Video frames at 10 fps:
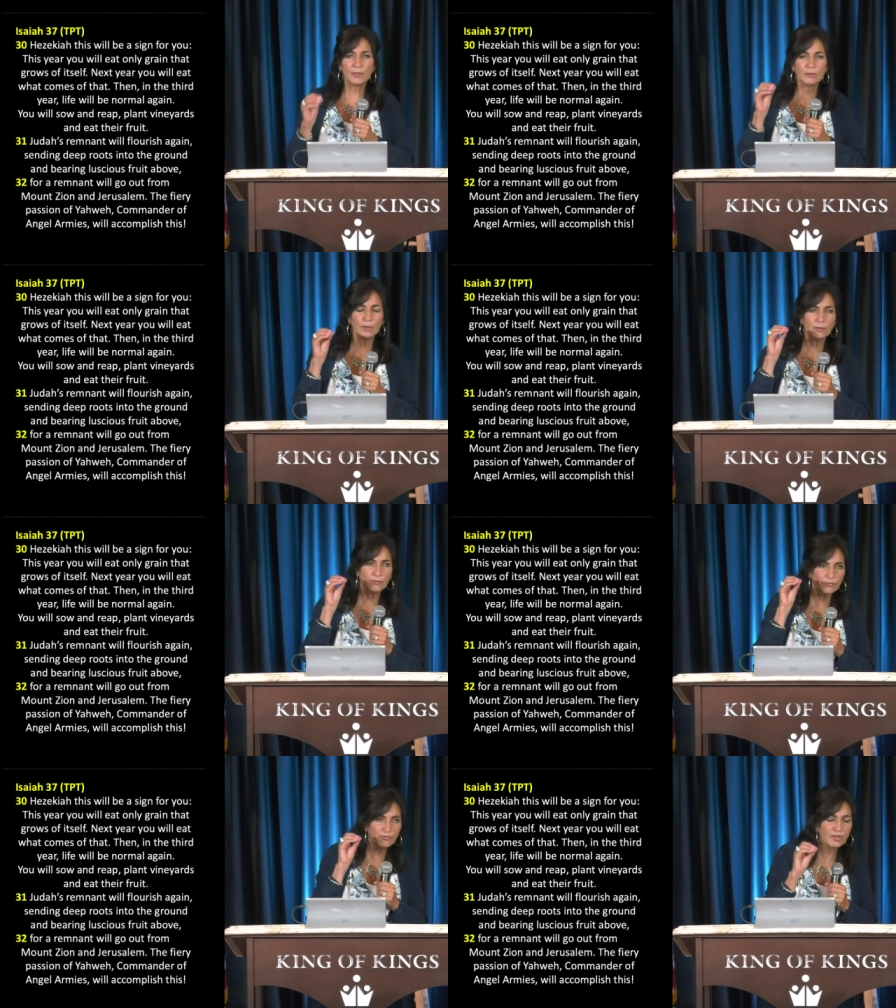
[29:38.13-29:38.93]
that we
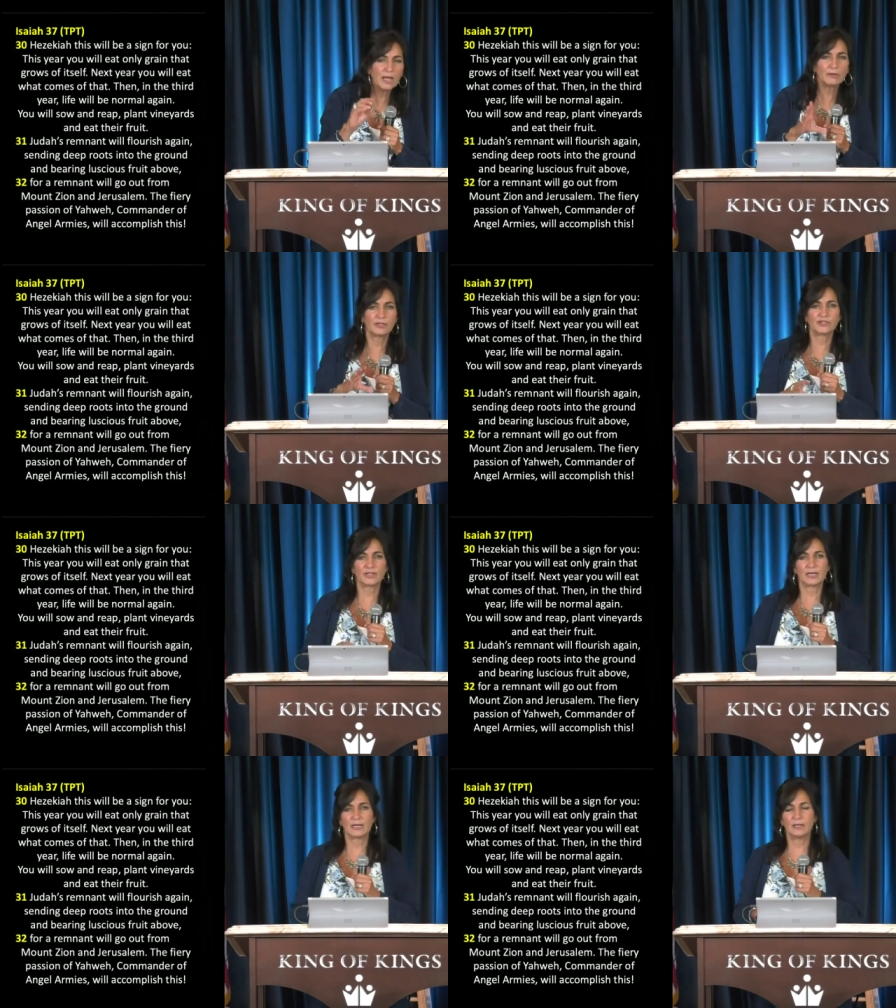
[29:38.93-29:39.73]
will
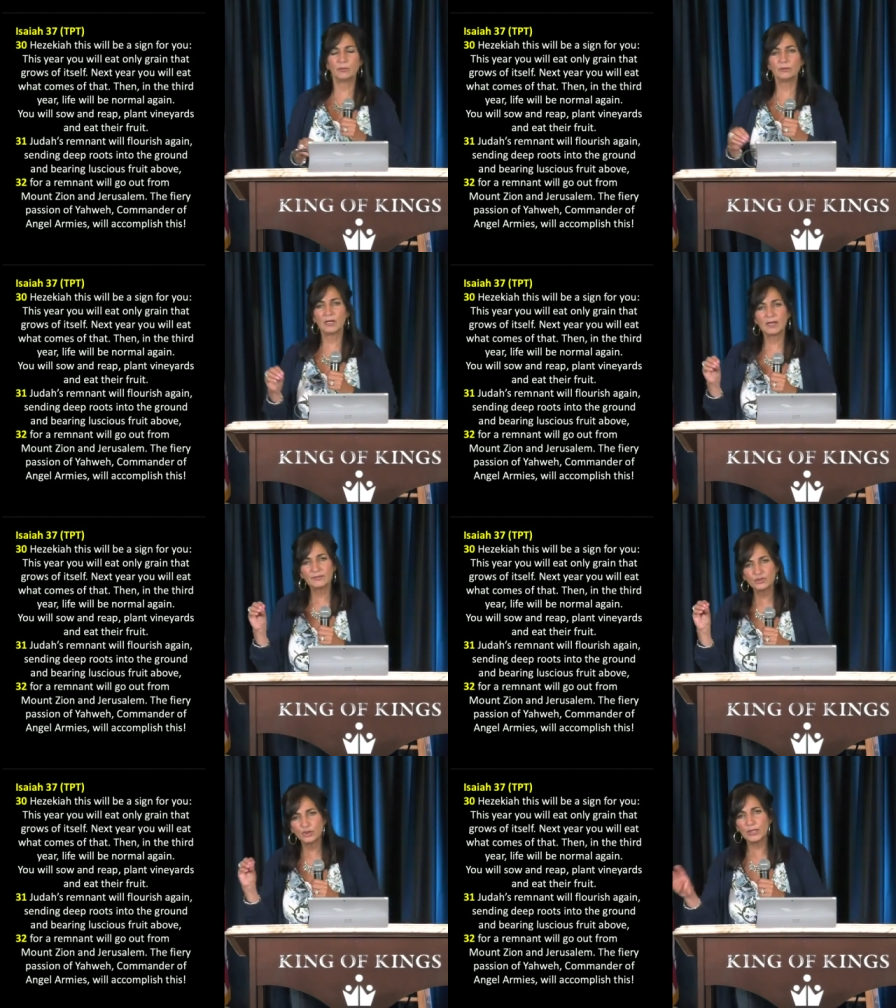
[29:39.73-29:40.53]
flourish again and we will
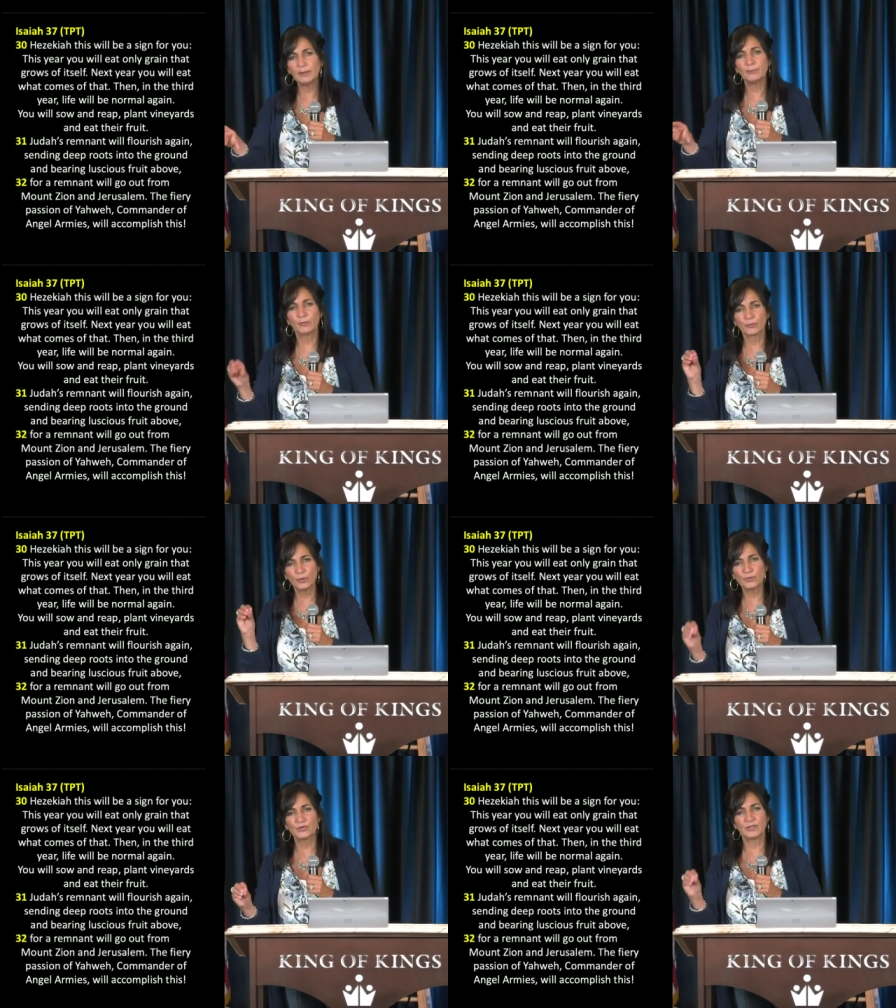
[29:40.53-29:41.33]
have deep
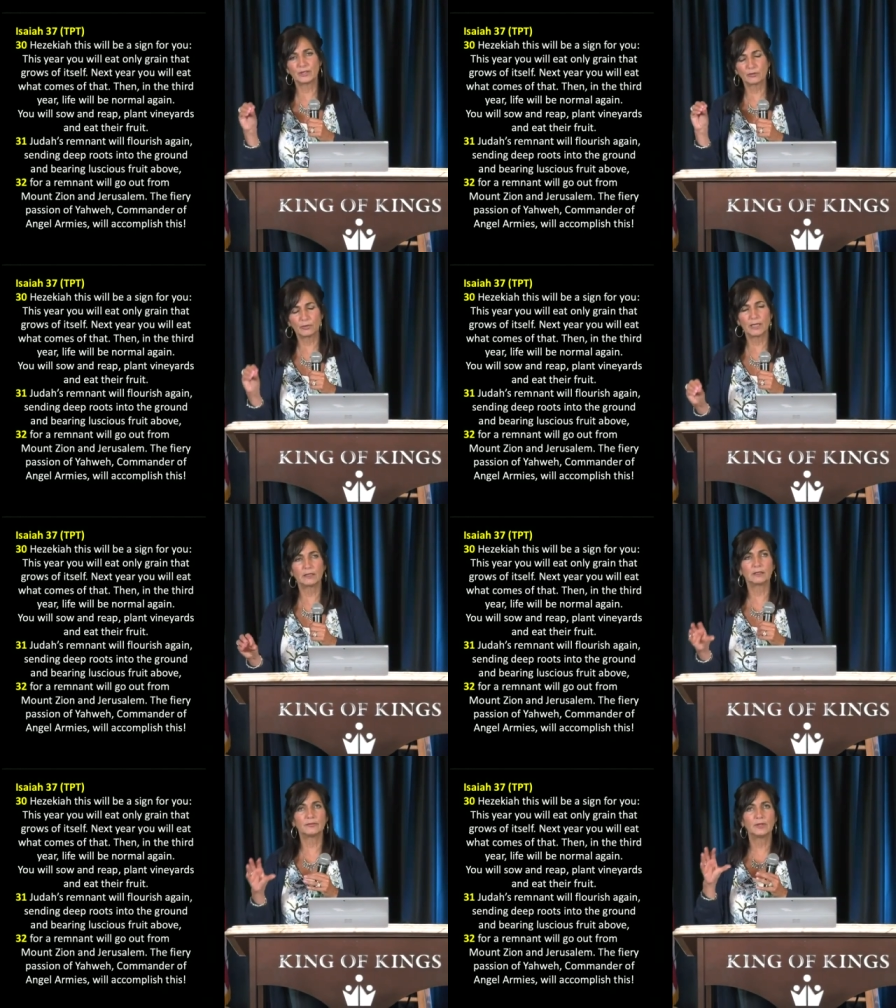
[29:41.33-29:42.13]
roots in the
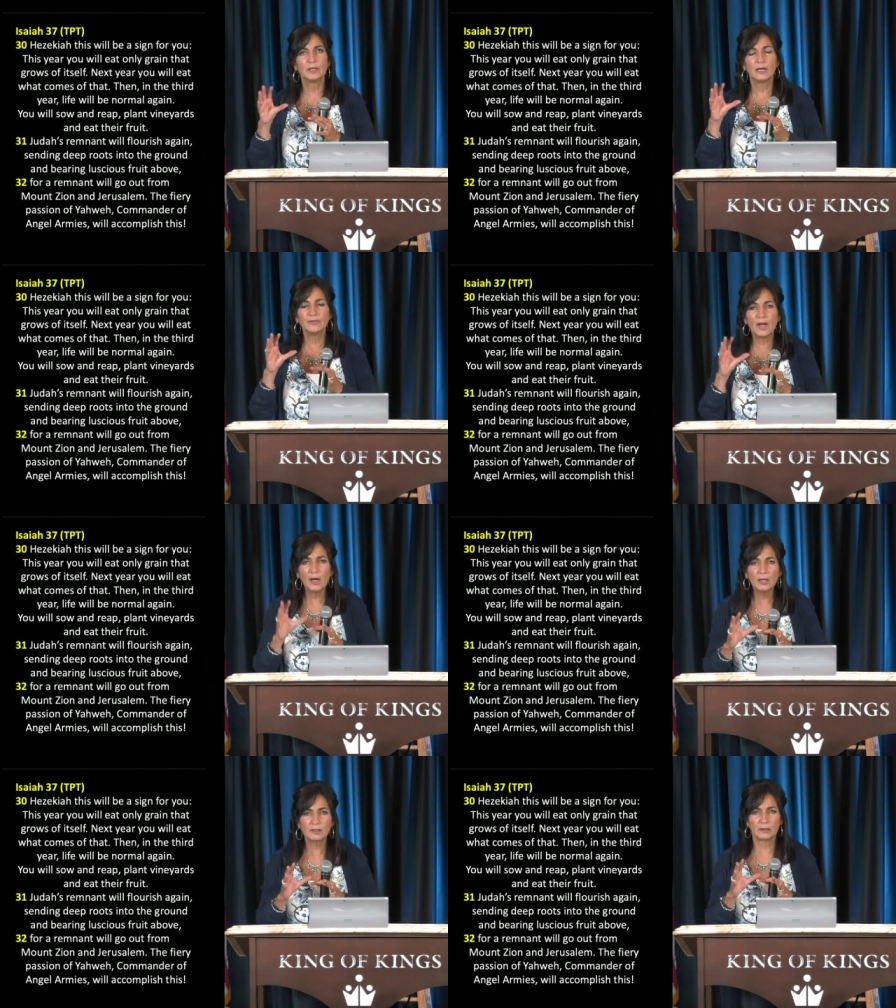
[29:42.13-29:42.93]
ground
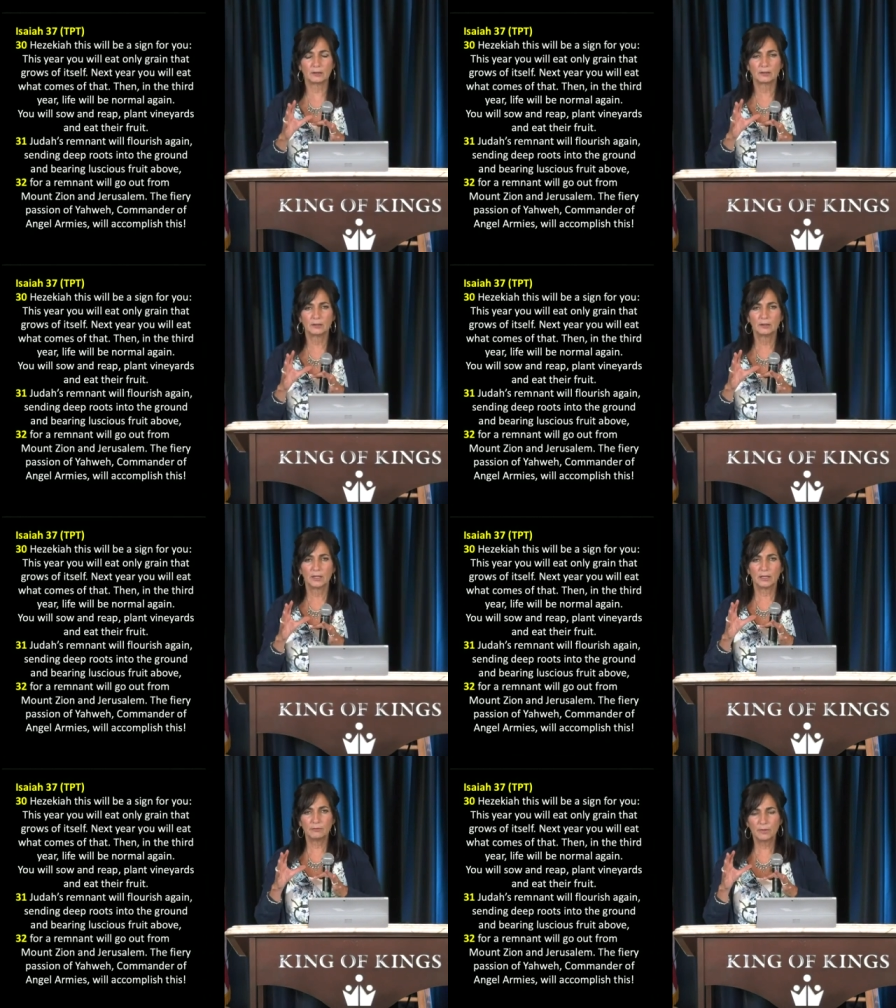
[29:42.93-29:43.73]
of honor
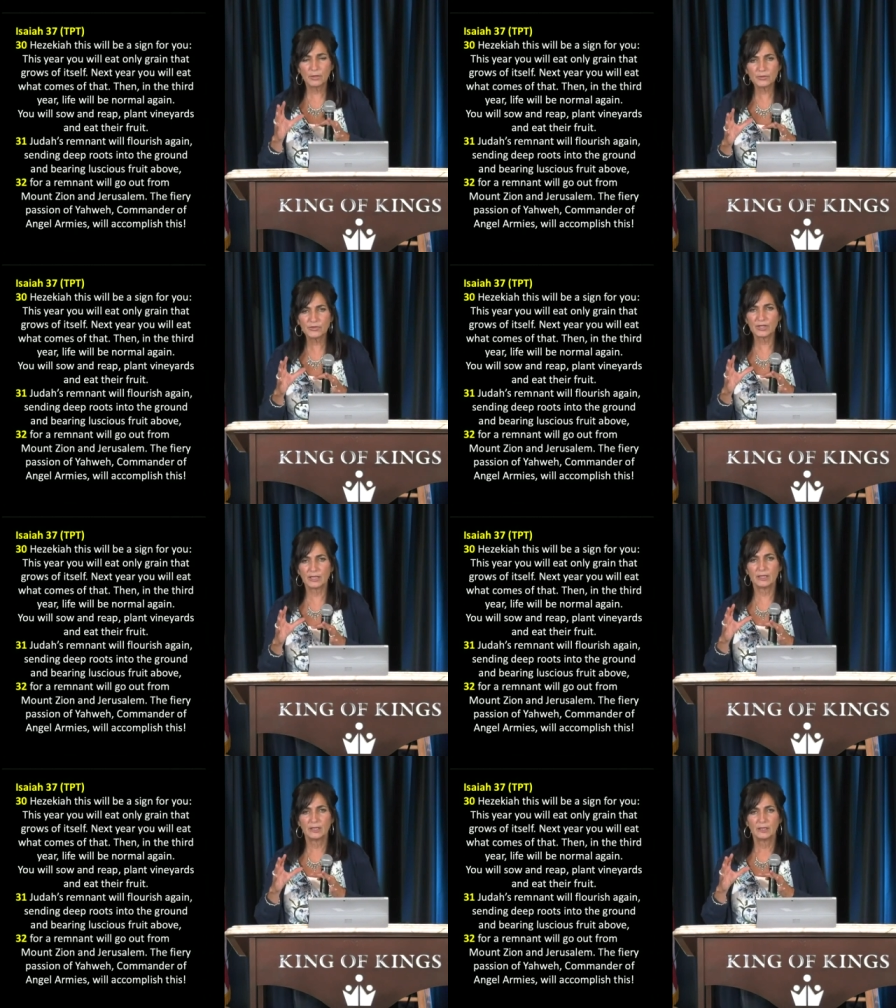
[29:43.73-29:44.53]
and
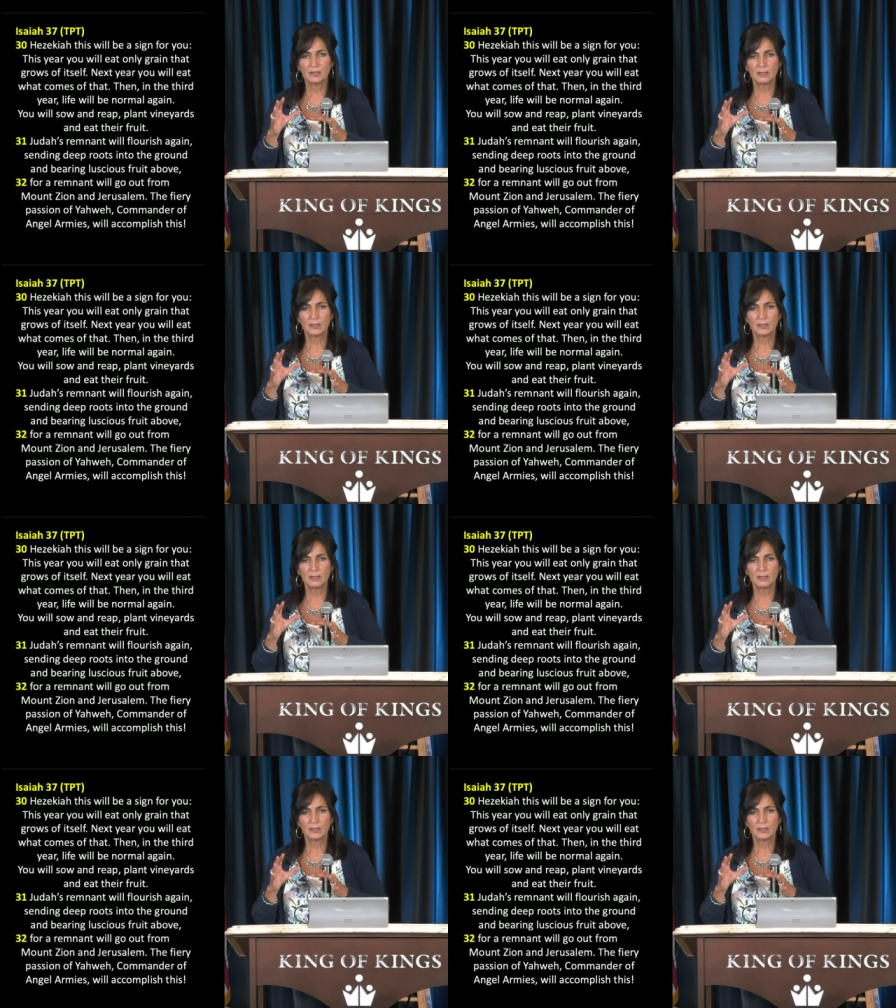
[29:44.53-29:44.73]
mercy,